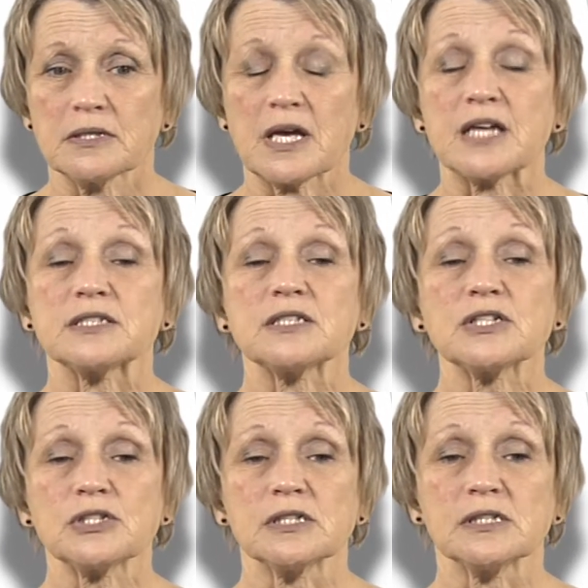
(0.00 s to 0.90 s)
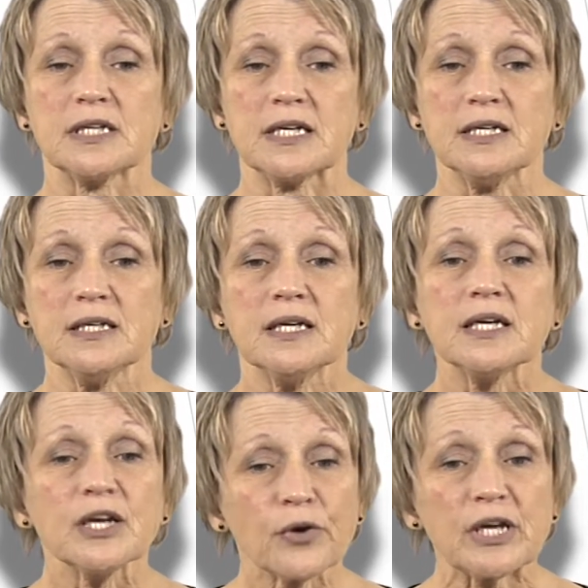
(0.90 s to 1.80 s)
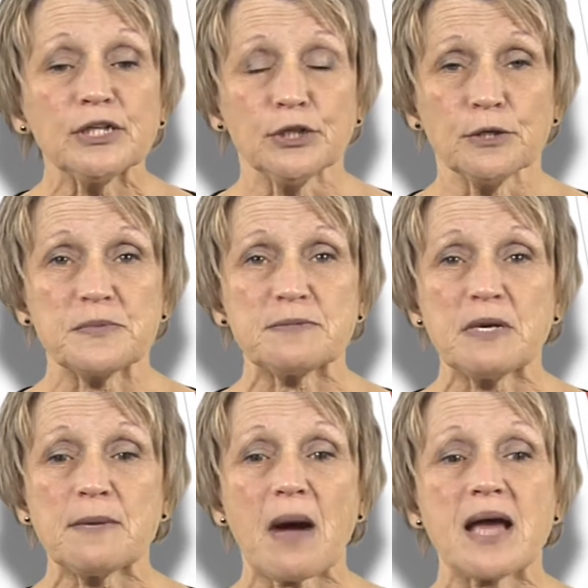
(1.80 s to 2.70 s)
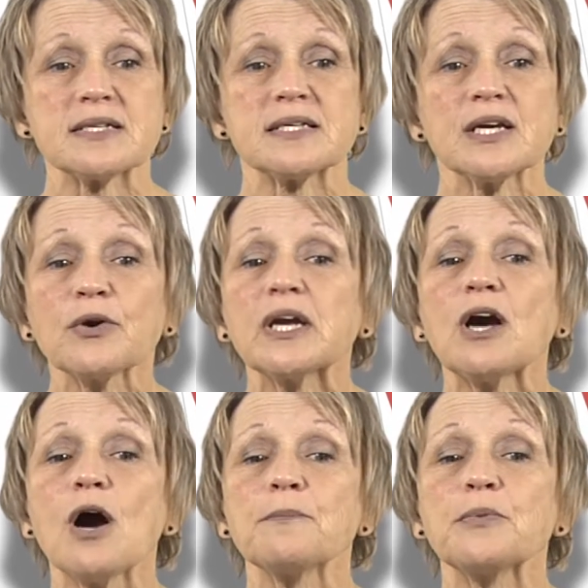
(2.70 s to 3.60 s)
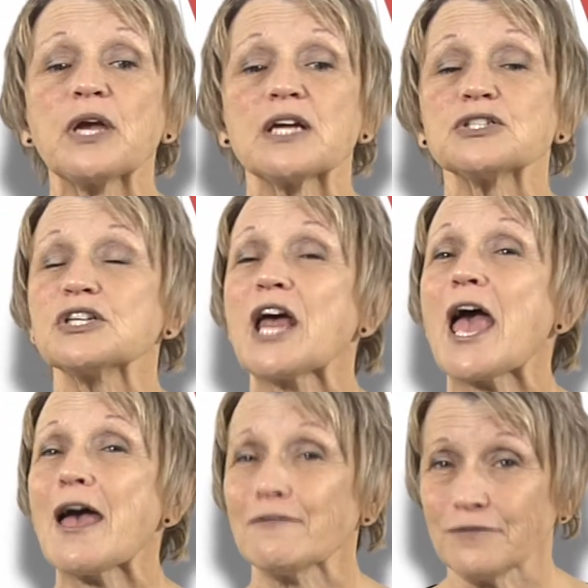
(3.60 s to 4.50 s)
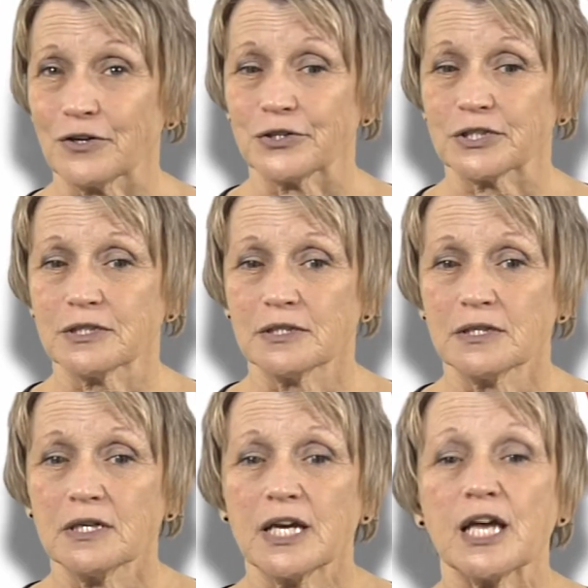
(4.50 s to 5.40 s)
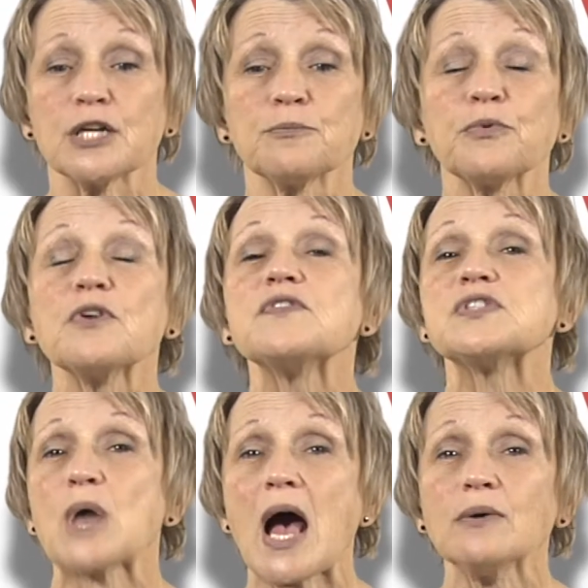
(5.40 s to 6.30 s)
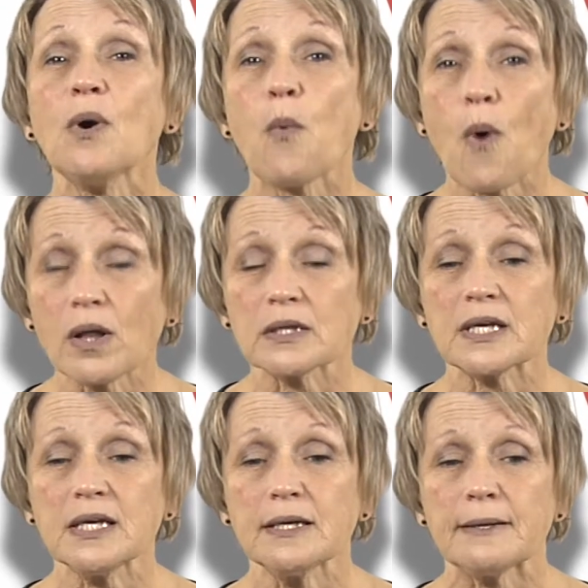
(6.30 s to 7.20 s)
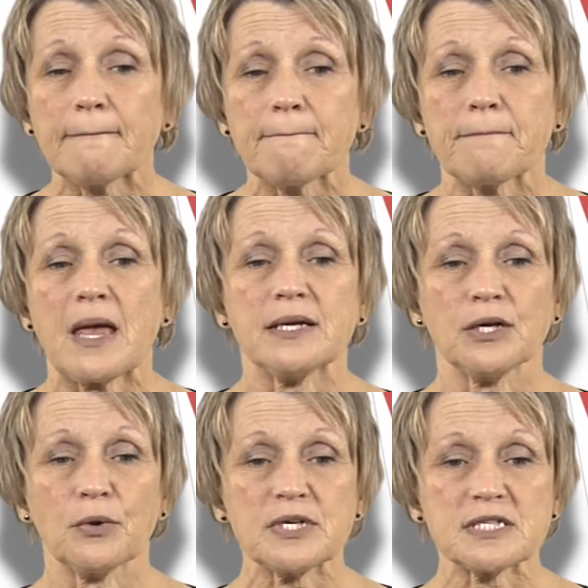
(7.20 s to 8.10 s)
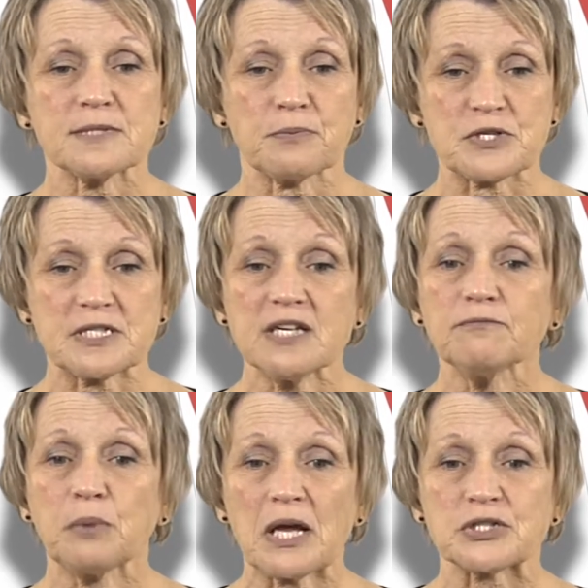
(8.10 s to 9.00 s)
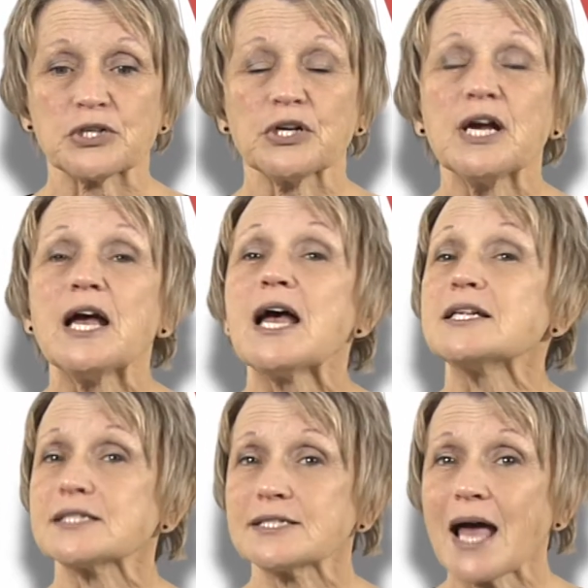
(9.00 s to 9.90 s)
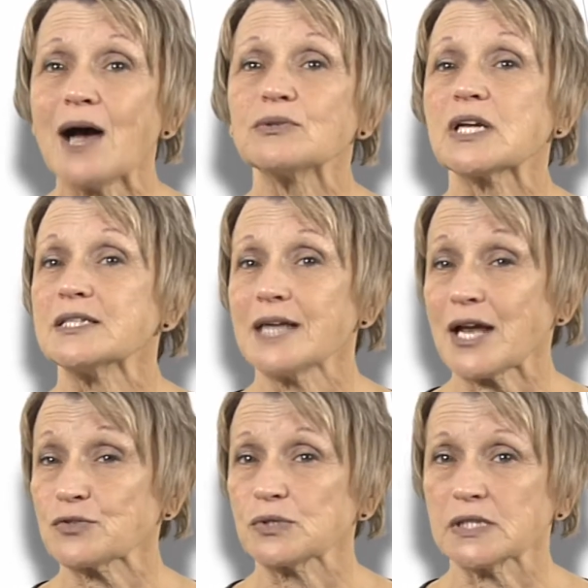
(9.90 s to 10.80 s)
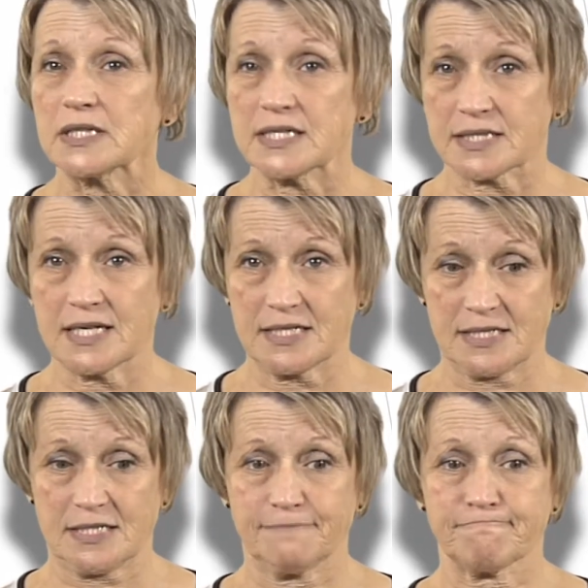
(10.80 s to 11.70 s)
Additionally, hearing loops minimize hearing comprehension effort. It improves sound quality and increases perceived pleasure and sound naturalness,